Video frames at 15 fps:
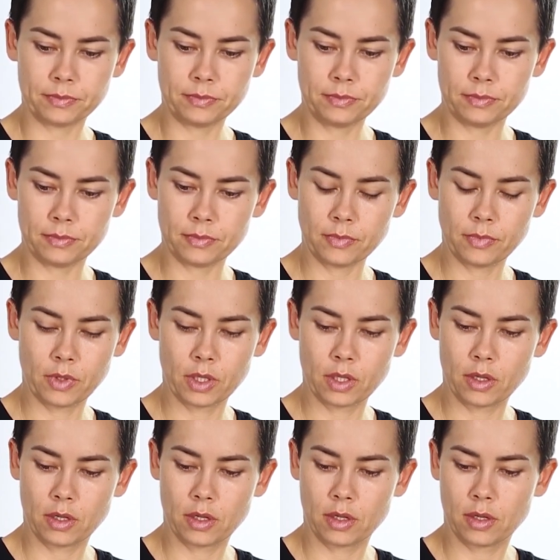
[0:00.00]
And to
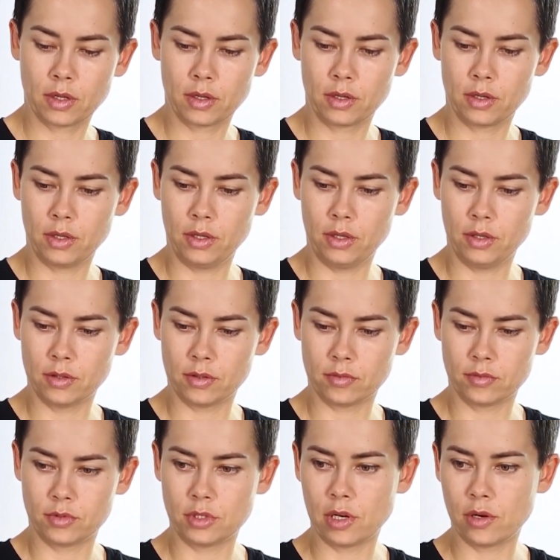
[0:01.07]
get green,
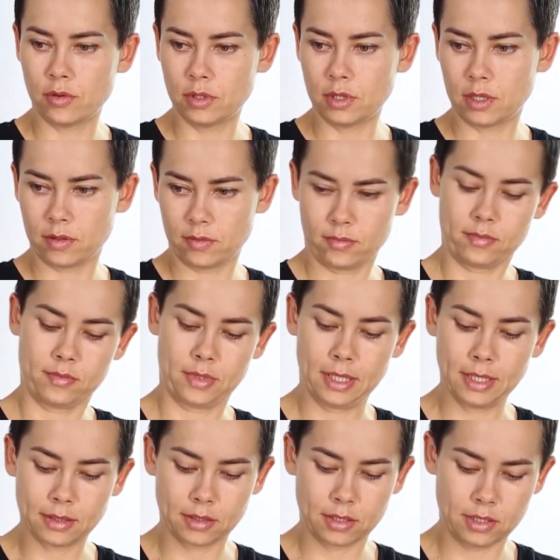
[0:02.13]
you need to
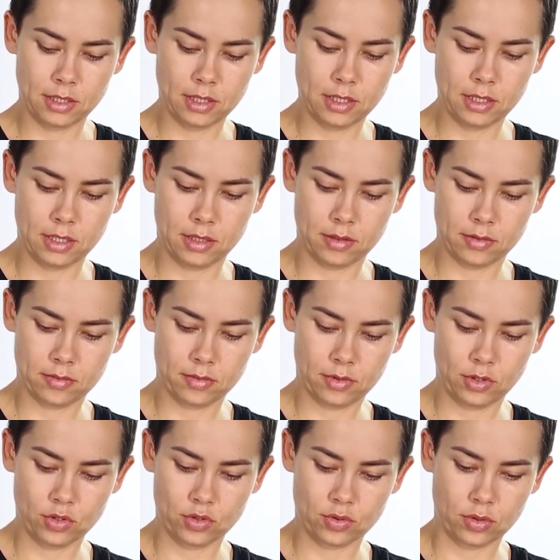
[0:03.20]
add blue
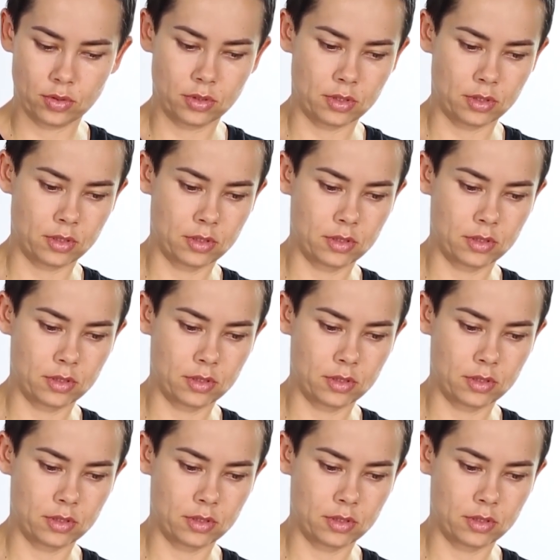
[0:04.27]
and yellow.